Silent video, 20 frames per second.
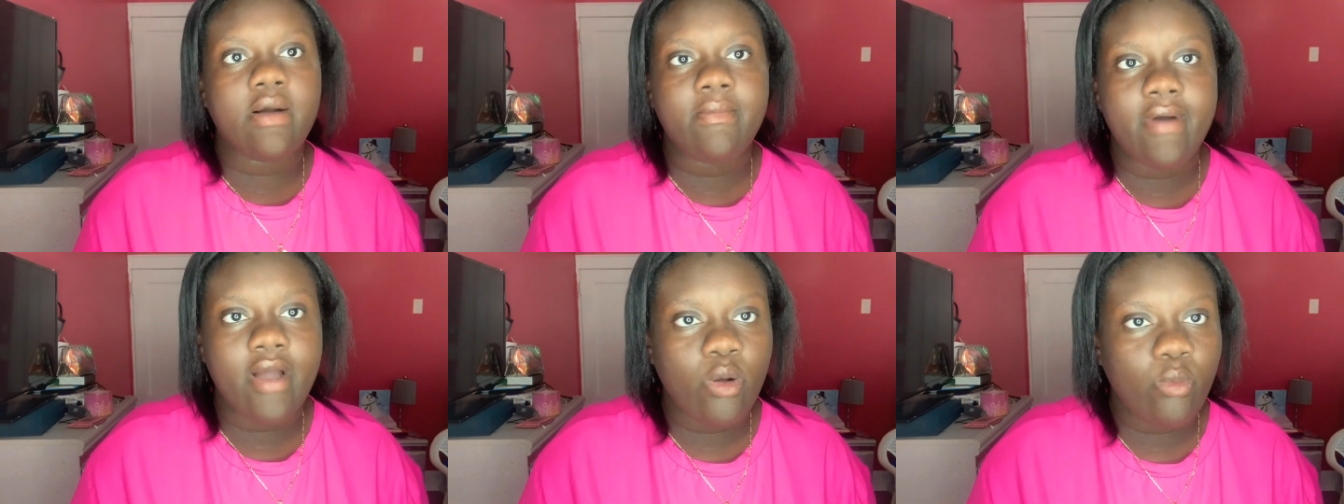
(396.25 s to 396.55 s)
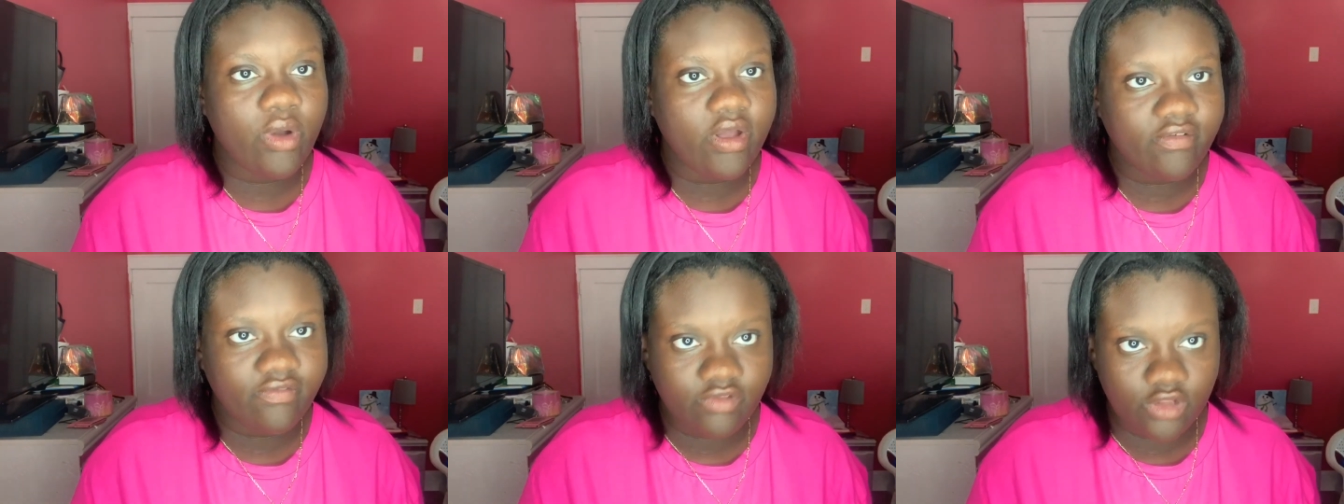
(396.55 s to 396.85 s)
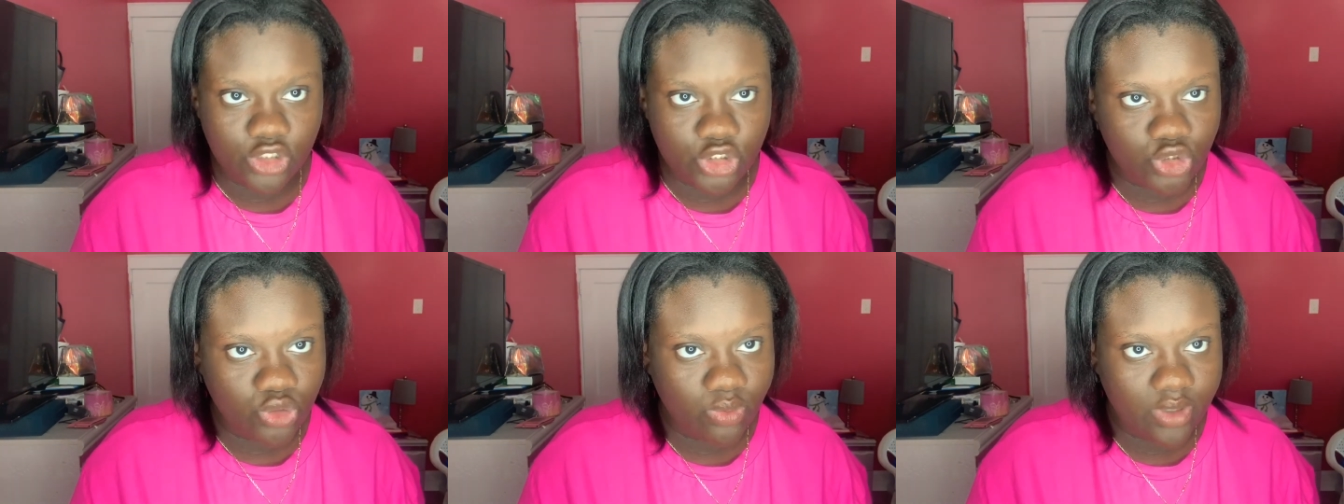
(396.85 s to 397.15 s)
my weight
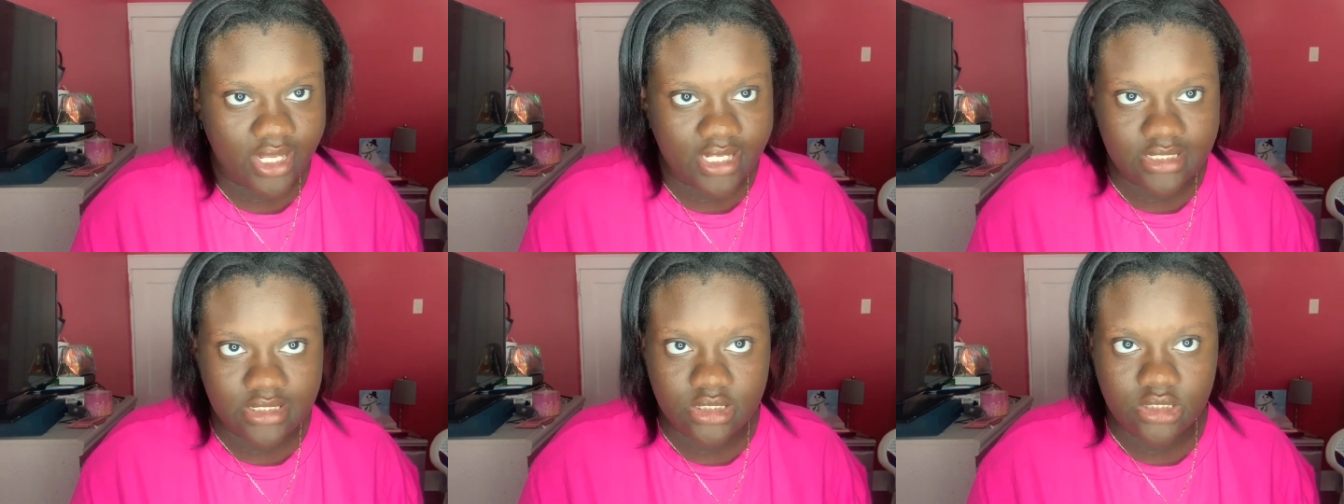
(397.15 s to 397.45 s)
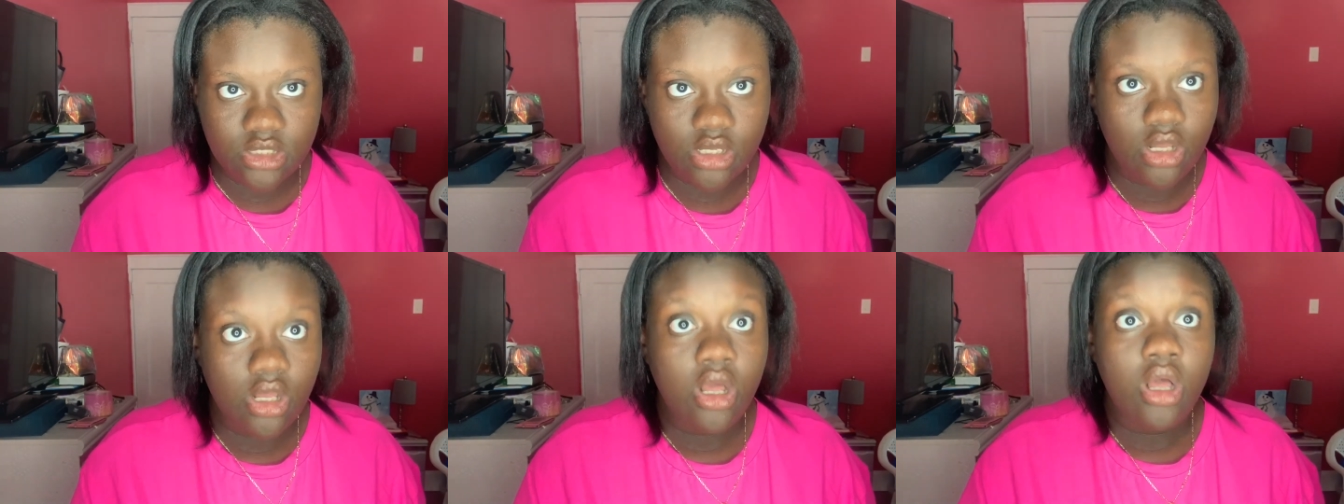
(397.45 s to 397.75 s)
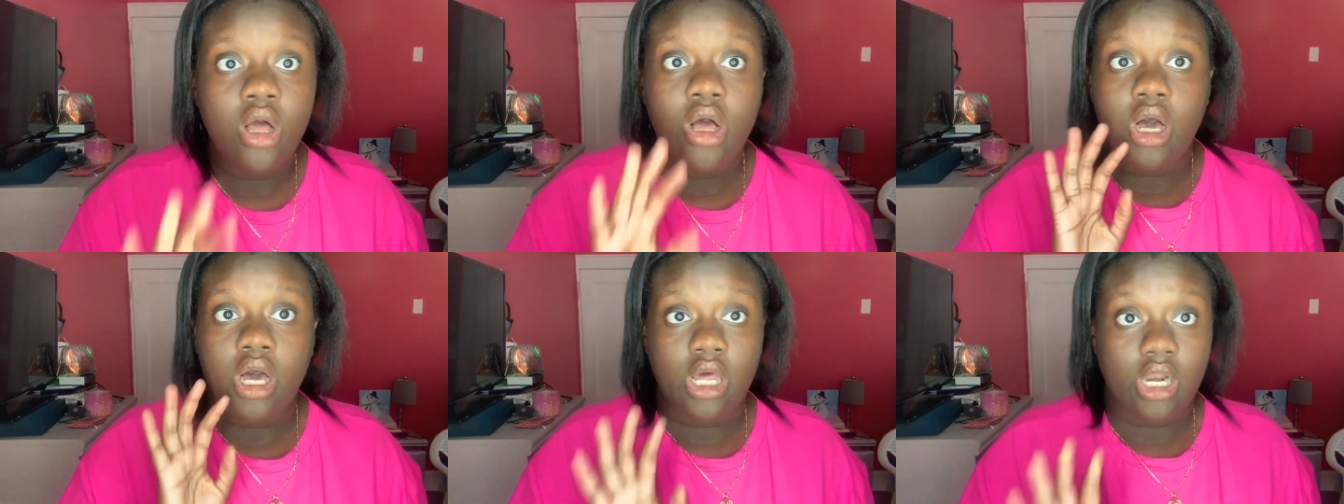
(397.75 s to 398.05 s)
fluctuates
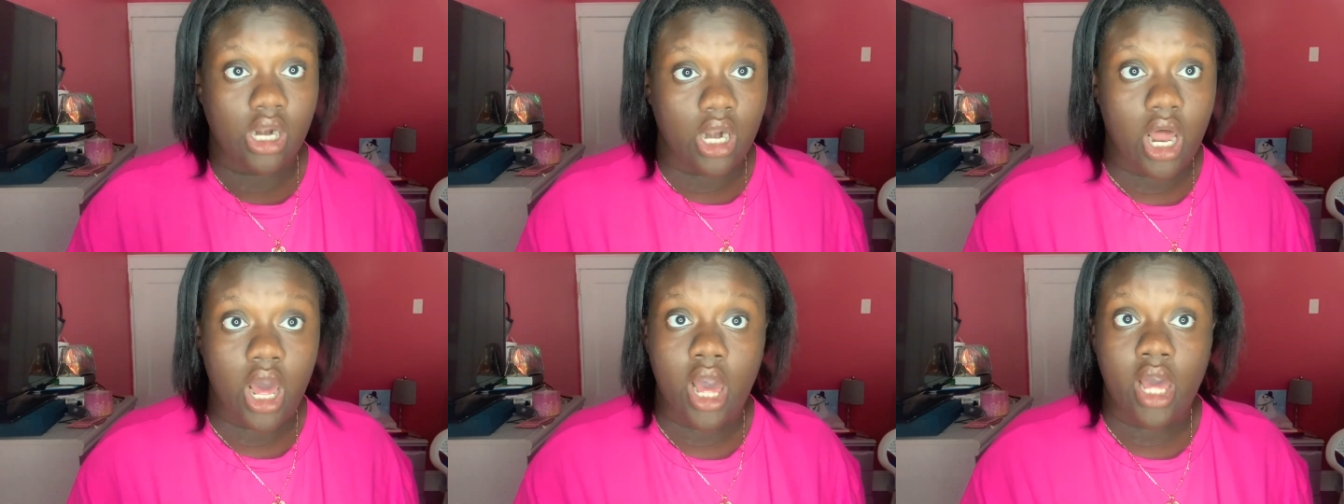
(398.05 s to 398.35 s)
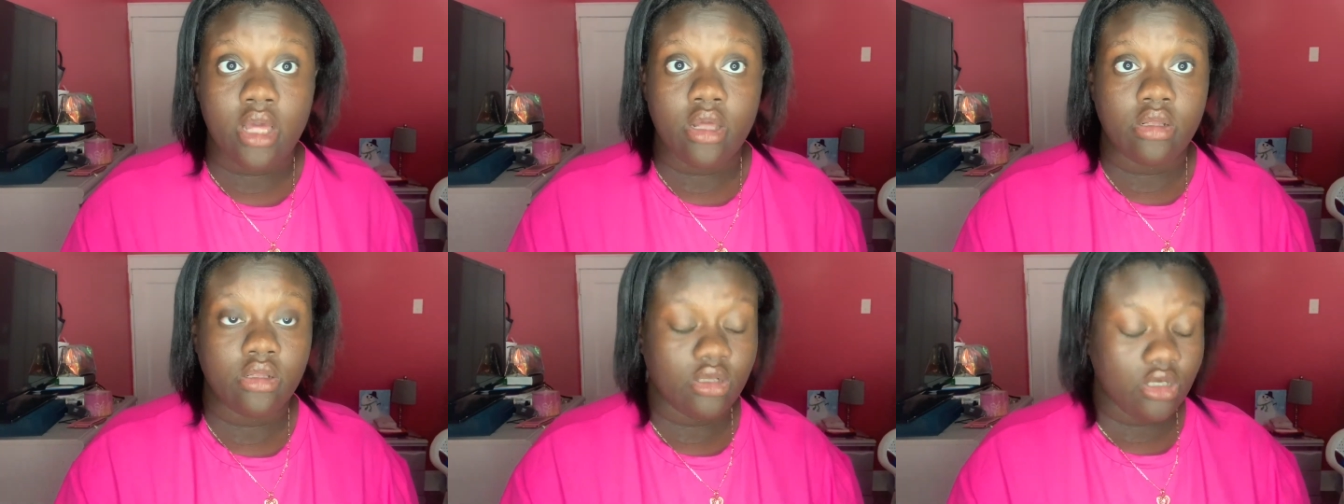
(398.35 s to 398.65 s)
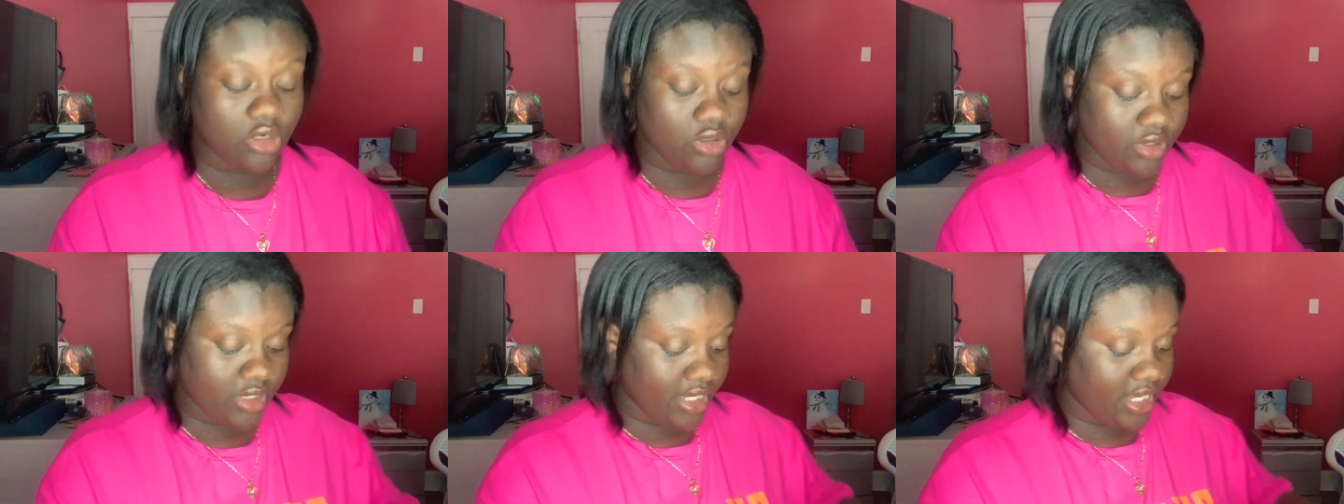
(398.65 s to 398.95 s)
a lot,
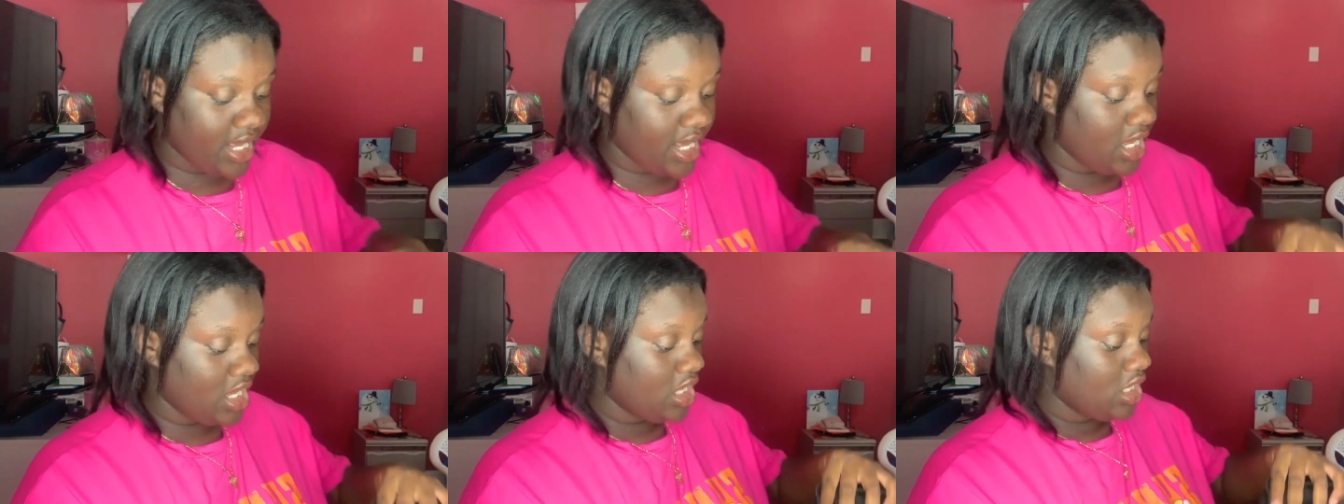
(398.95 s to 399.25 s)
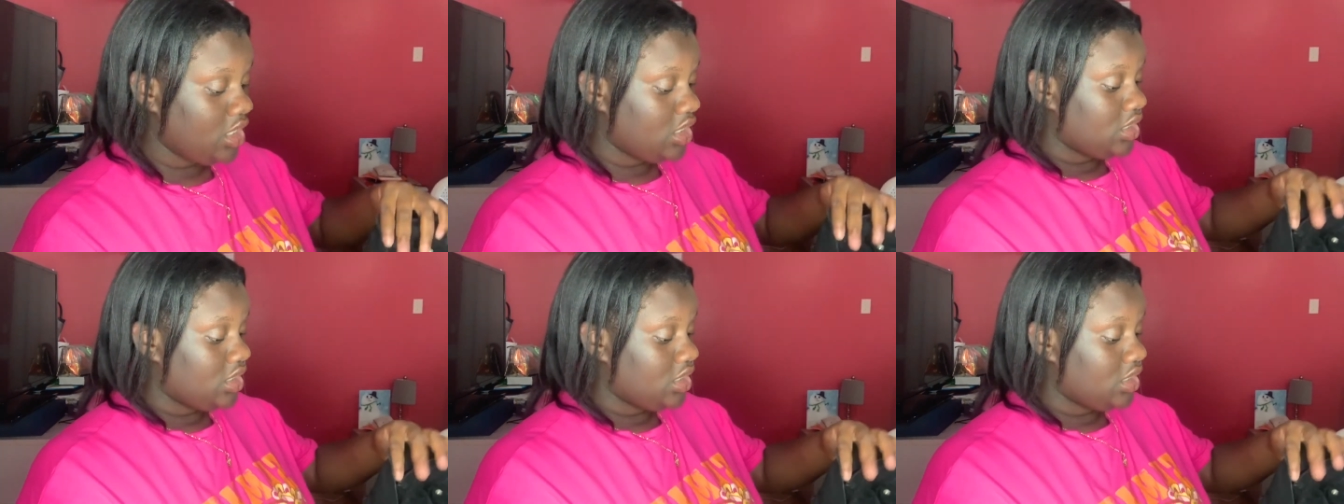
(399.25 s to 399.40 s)
okay?